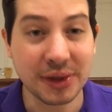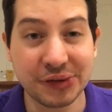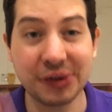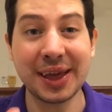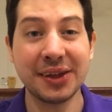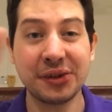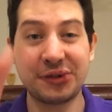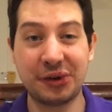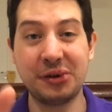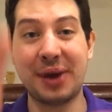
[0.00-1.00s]
So they're the
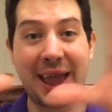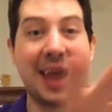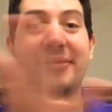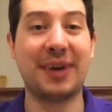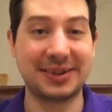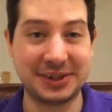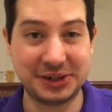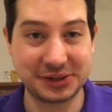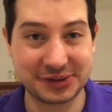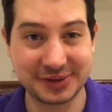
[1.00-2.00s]
two
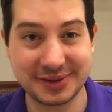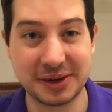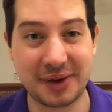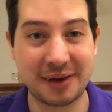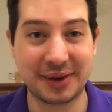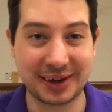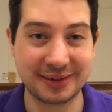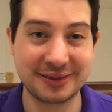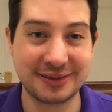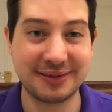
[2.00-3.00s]
advantages of having
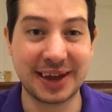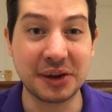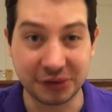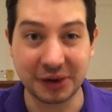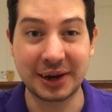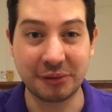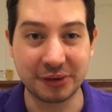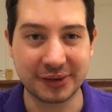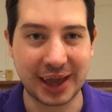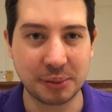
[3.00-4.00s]
internally
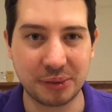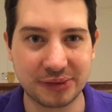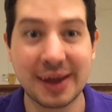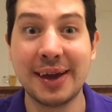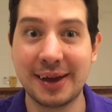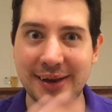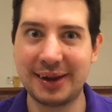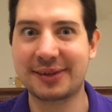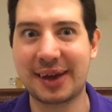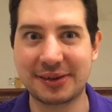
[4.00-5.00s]
routed cables.
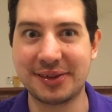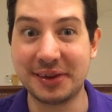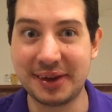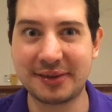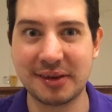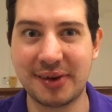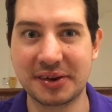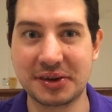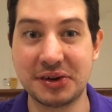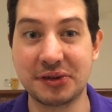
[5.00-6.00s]
Let's get to the
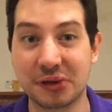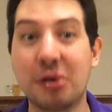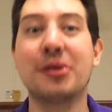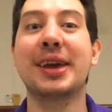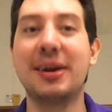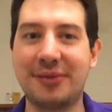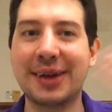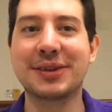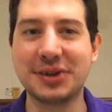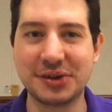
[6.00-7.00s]
disadvantages, or the
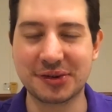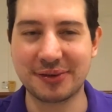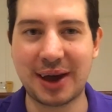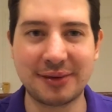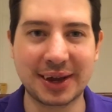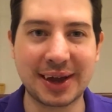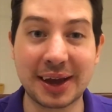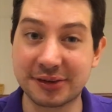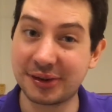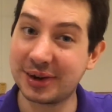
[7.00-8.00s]
advantages of having
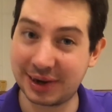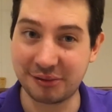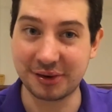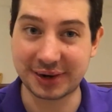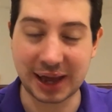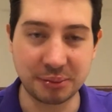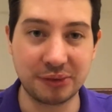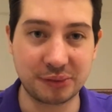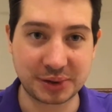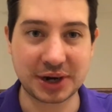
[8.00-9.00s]
externally routed cables,
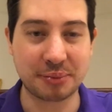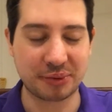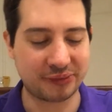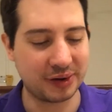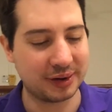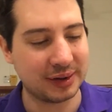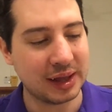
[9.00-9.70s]
which I prefer.